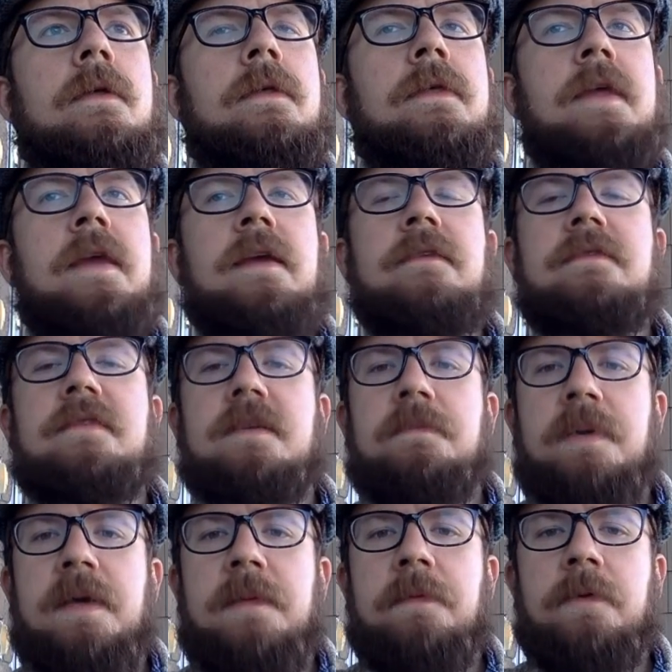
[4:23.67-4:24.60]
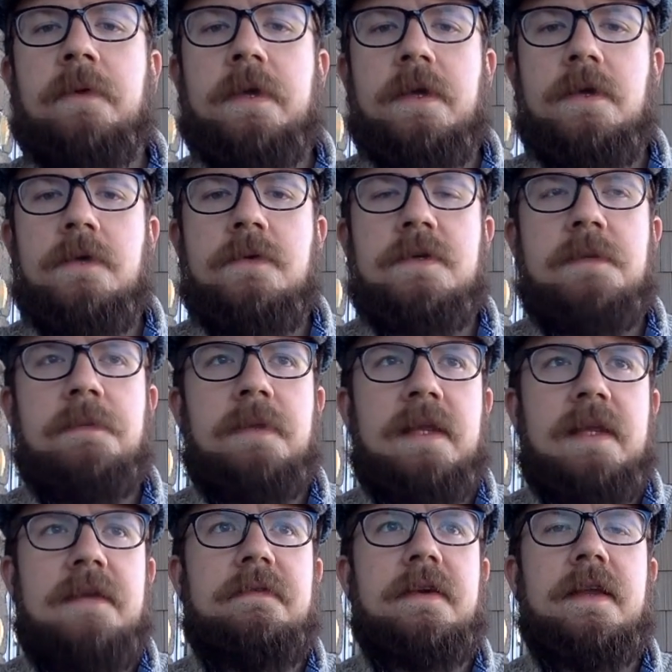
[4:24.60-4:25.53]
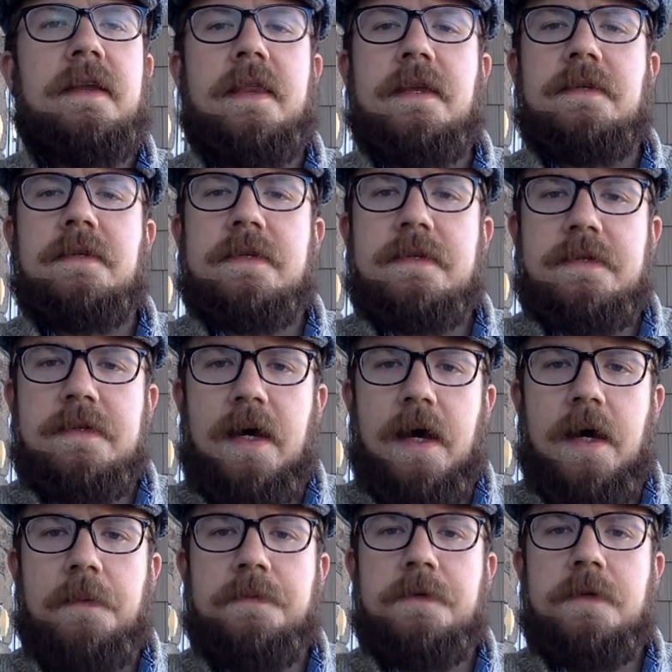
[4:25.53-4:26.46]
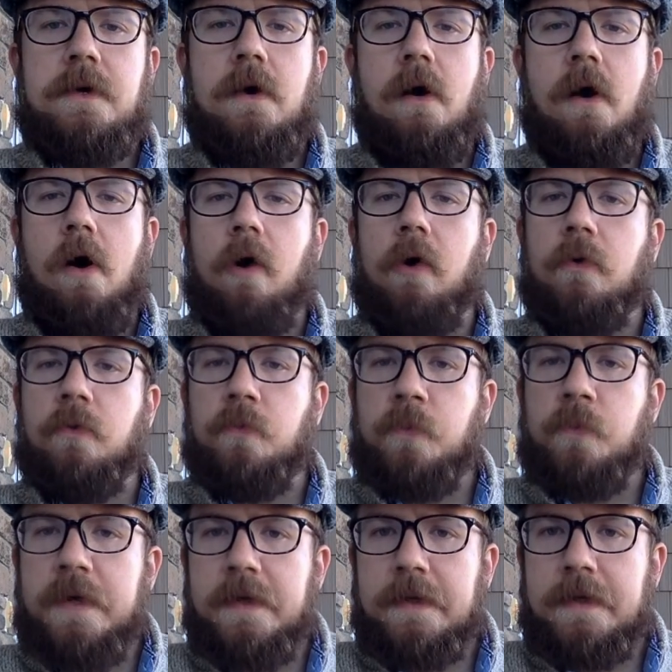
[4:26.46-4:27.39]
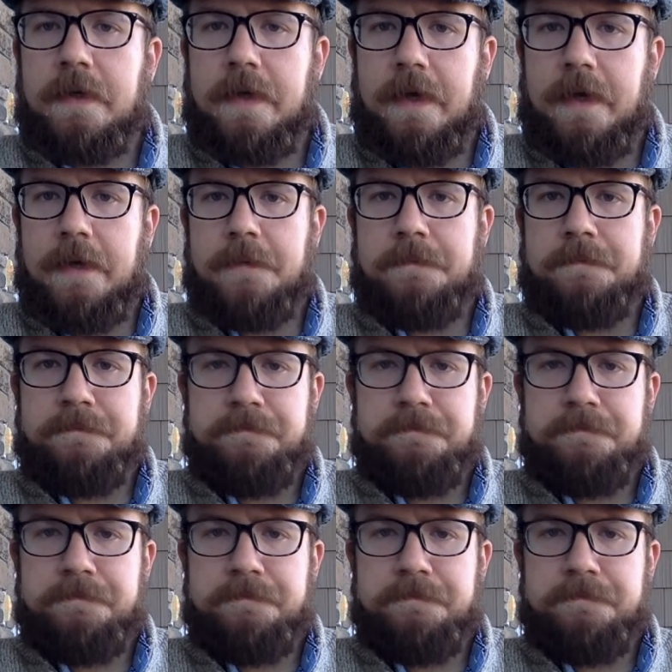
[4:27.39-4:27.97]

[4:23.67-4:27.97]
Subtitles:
things and people he used to believe in and then stopped are real again.